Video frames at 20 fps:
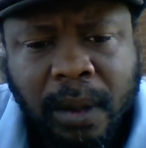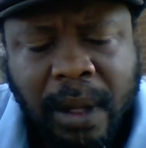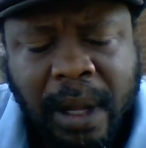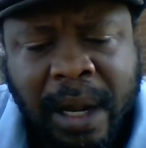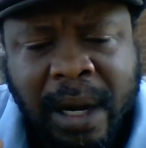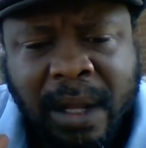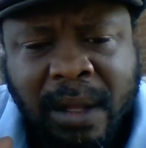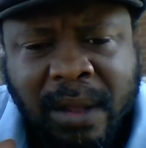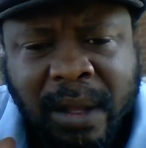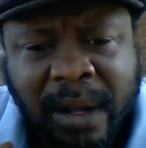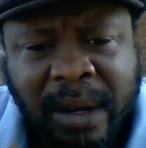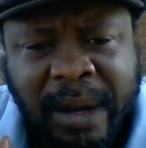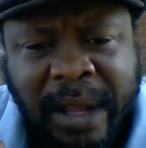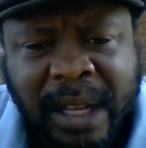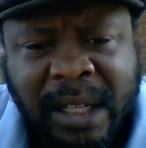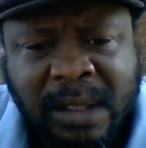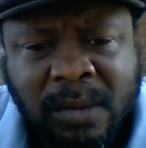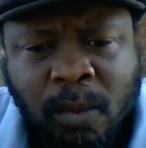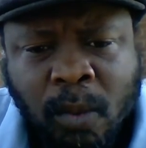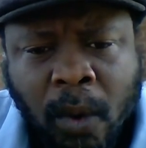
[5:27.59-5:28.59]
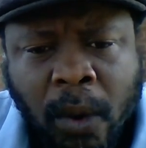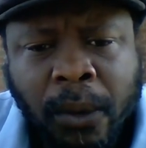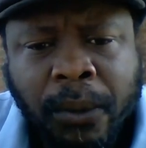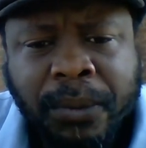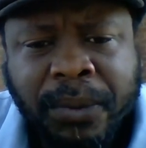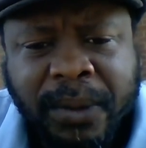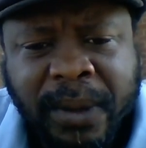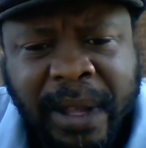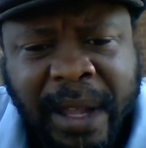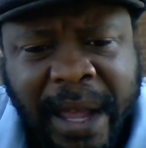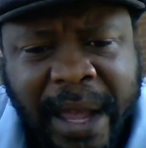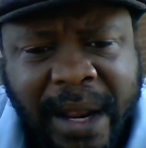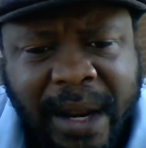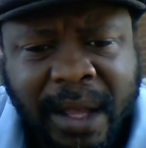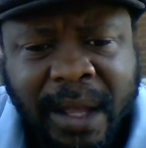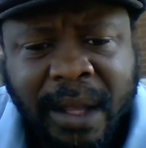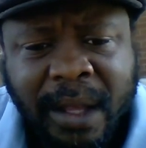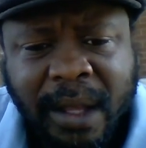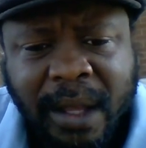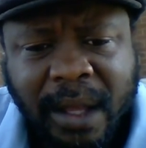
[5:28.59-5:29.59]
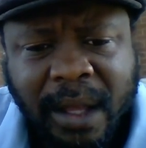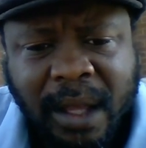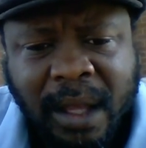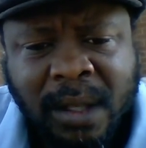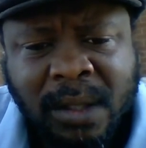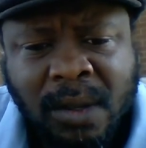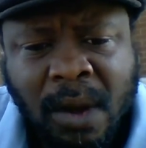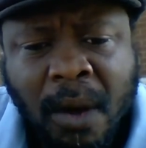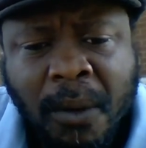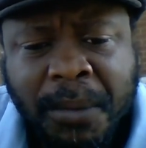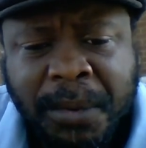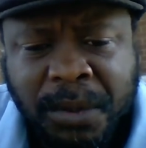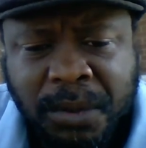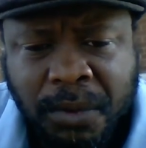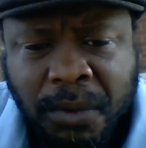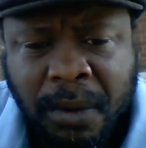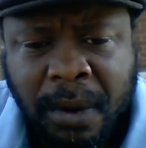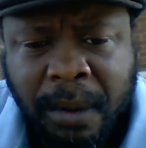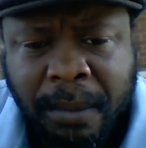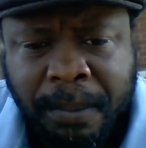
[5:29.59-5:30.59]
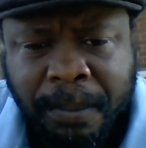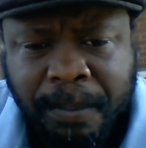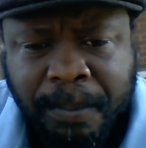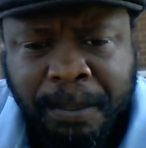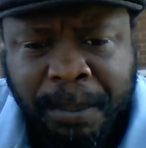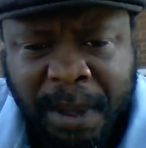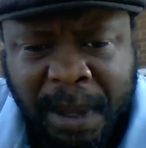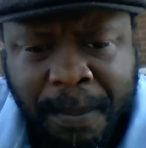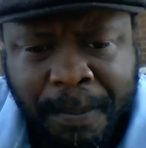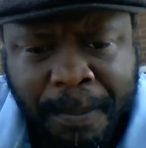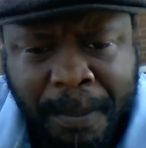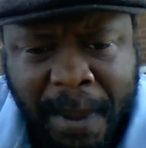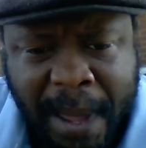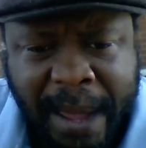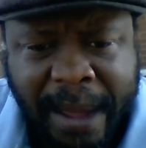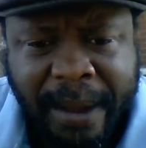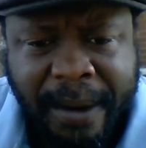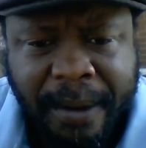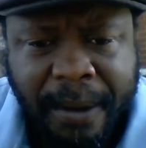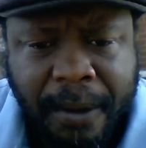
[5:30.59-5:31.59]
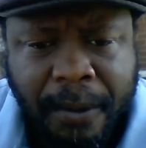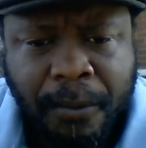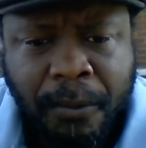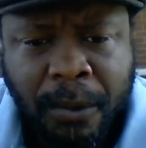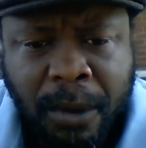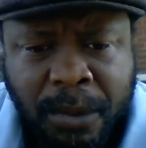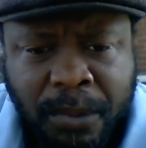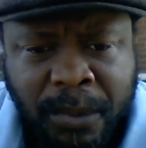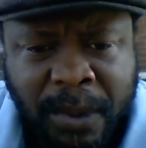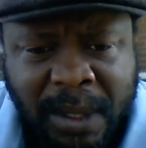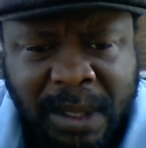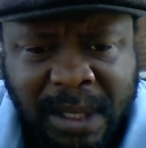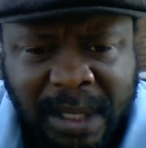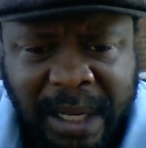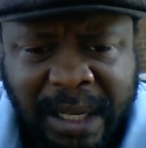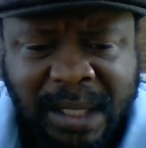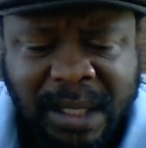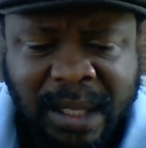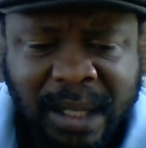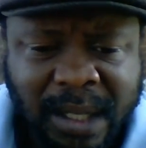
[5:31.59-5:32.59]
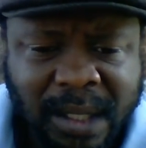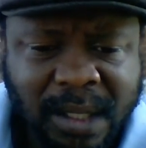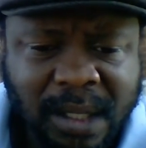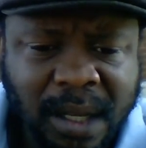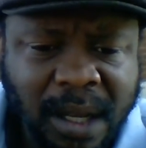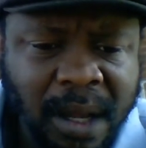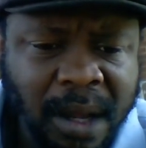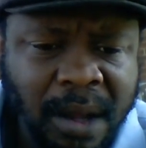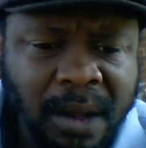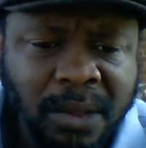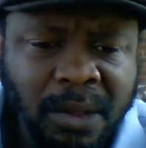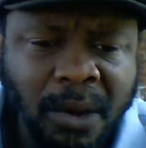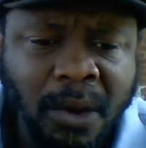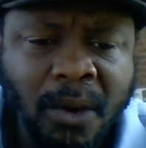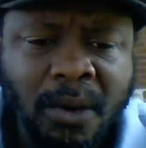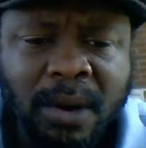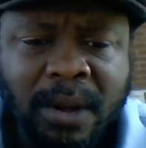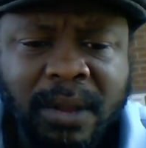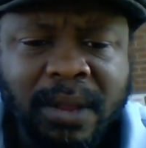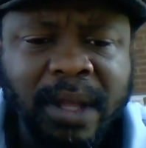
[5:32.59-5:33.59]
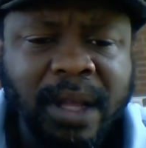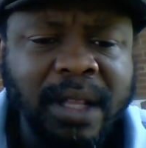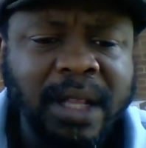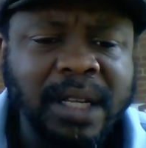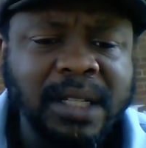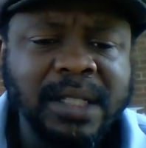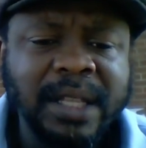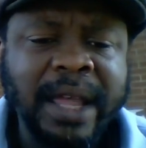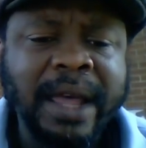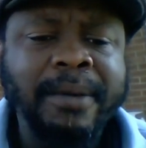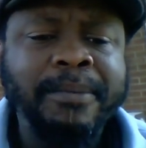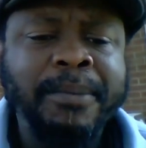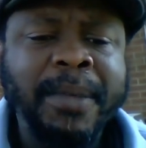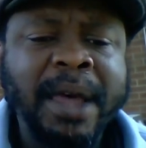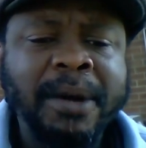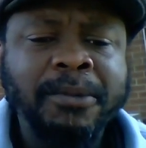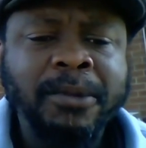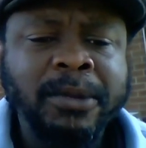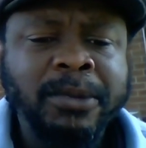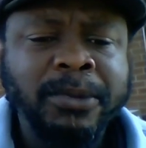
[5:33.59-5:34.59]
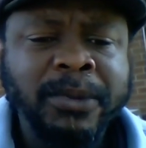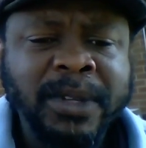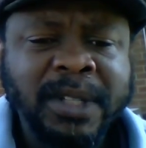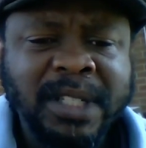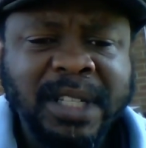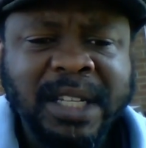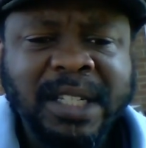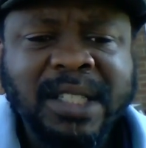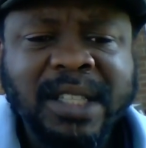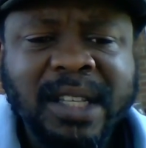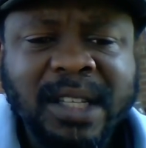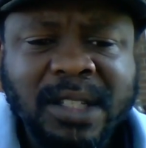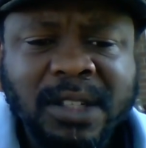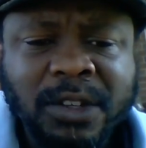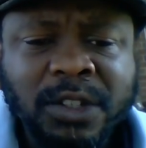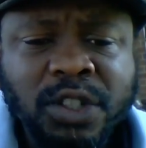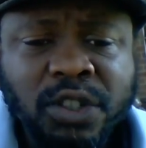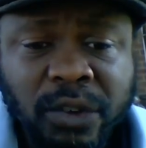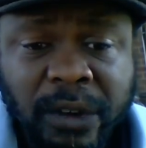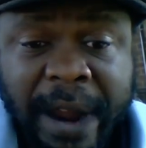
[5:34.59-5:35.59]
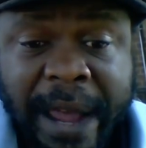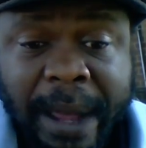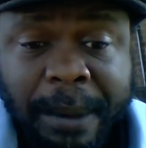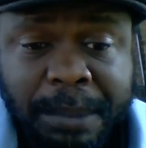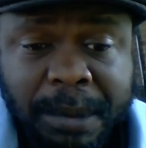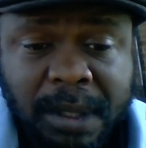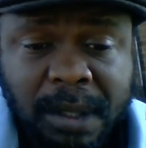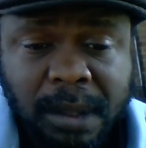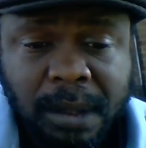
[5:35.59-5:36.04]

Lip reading: anything that's worth getting is always going to be met with resistance. The only thing that's not met with resistance are traps.